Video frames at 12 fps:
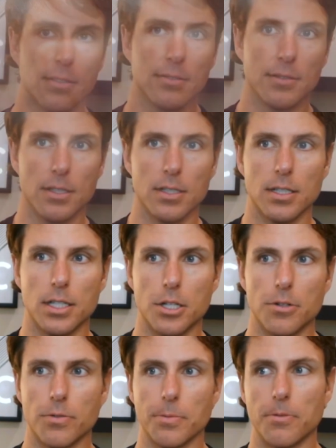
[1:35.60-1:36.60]
is the, you
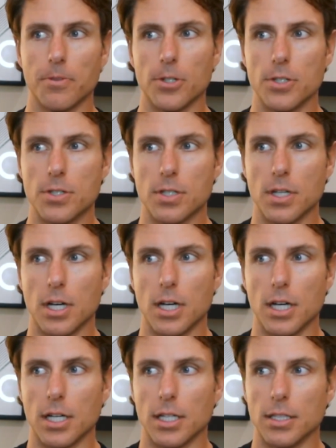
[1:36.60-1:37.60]
know, from the first,
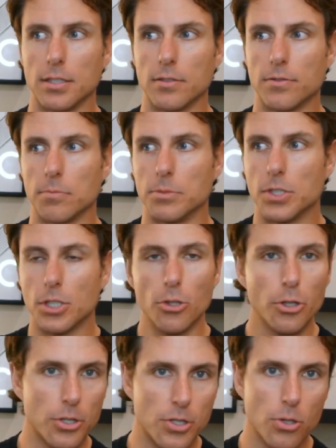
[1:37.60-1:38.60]
uh, from
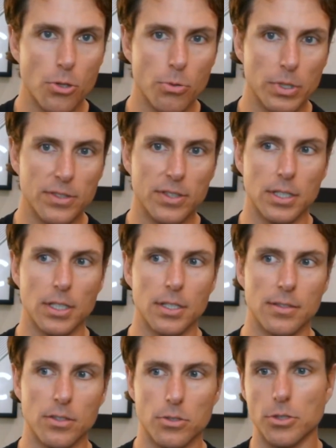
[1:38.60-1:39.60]
zero to two, we
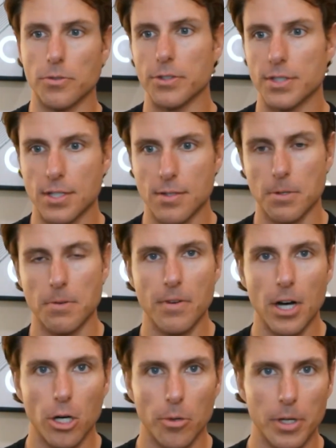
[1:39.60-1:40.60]
see central nervous system
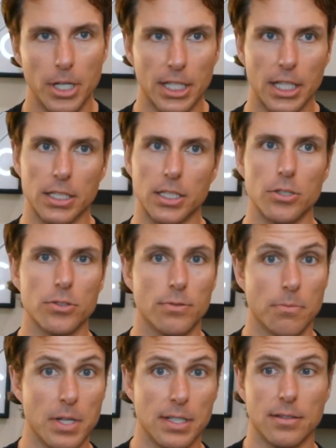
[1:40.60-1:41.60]
development. A kid goes
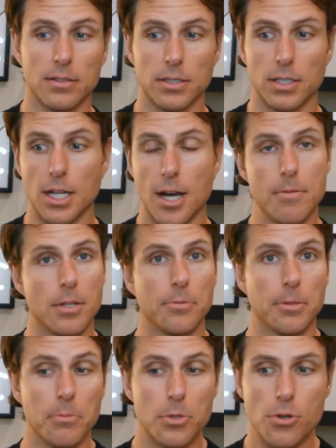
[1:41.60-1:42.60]
from basically not being
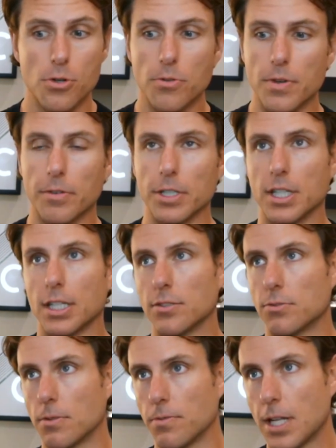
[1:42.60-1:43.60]
able to move, everything
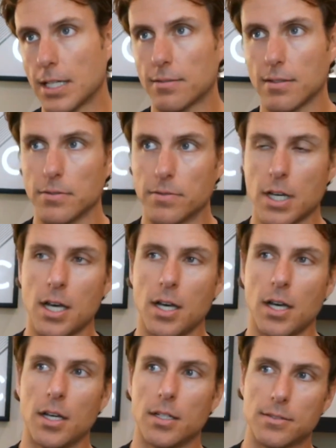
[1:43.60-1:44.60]
is reflexive,
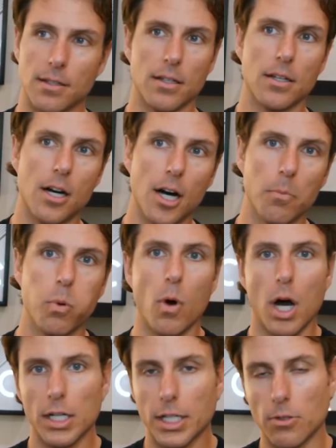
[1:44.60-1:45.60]
to up,
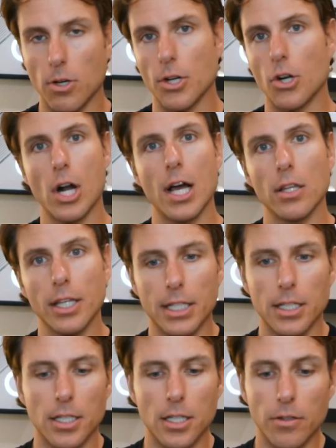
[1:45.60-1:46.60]
walk, and run around like
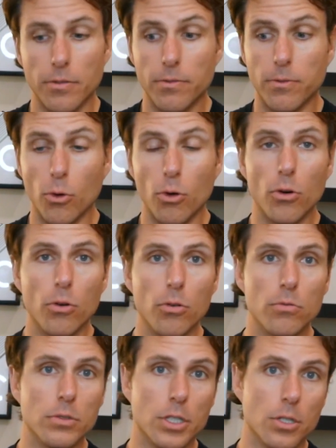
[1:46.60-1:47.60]
a, a
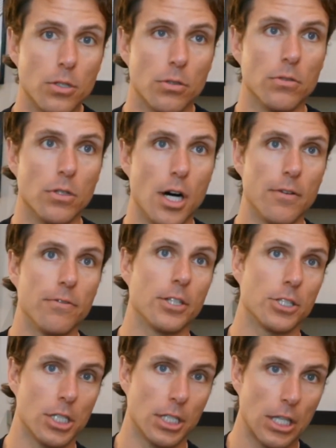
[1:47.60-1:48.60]
full, you know, uh,
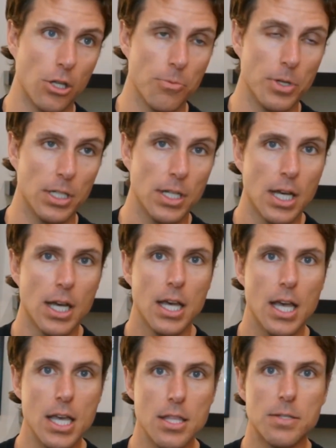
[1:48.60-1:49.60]
functioning human
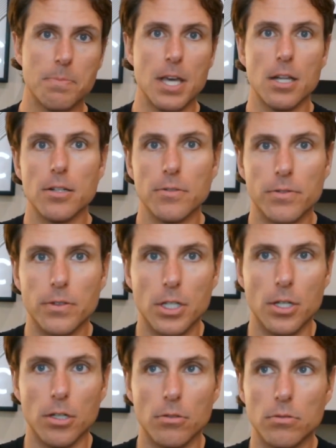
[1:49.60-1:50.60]
in the span of, you
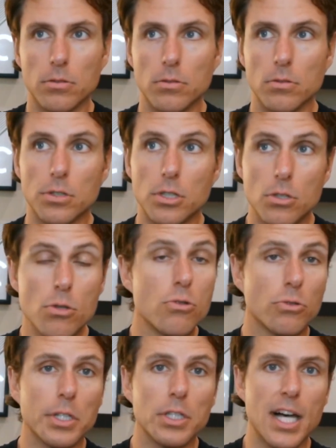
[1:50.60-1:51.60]
know,
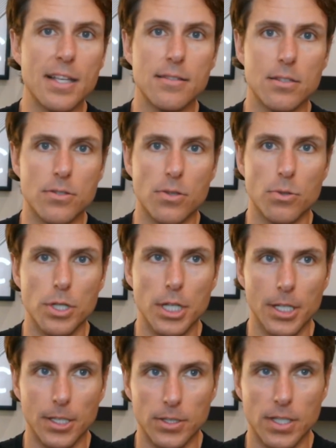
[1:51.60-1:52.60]
usually less than two
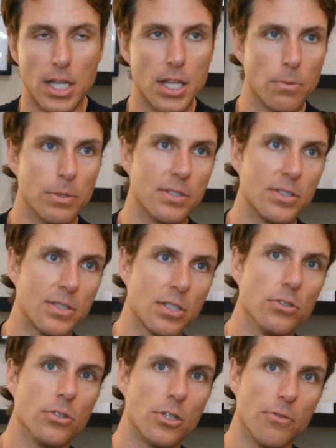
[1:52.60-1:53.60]
years. And then we
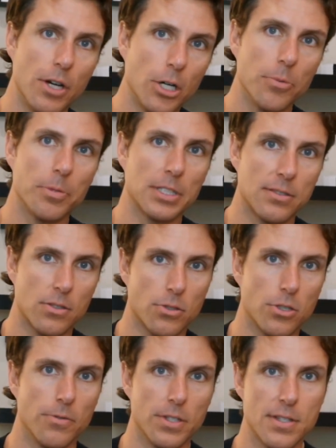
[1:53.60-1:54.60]
still are developing the
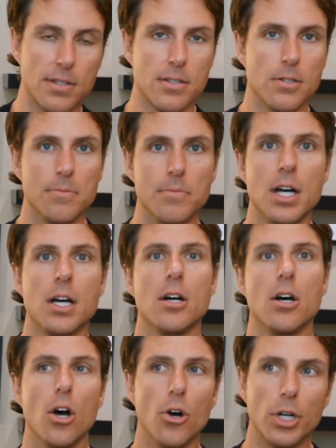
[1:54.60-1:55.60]
central nervous system,
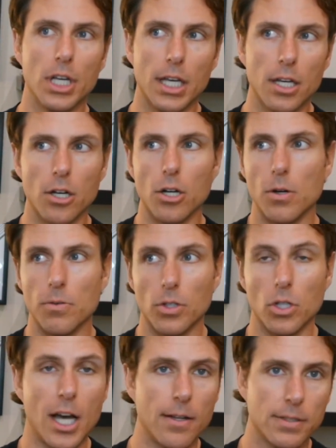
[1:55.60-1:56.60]
honing it over
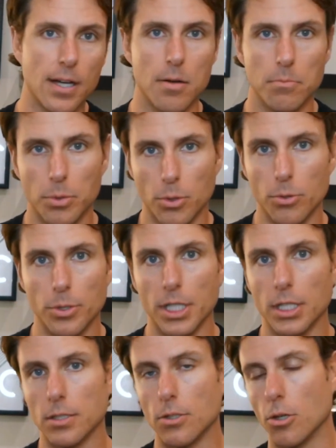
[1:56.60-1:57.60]
lifetime,
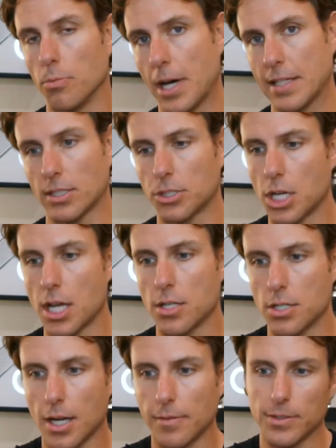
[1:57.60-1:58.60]
pruning, neuroplastic
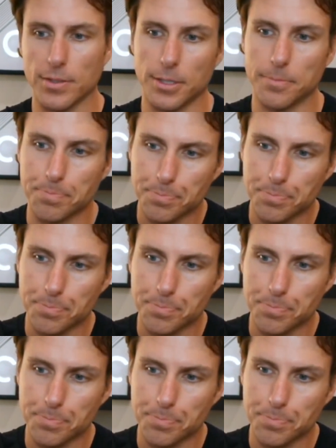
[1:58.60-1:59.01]
change, obviously.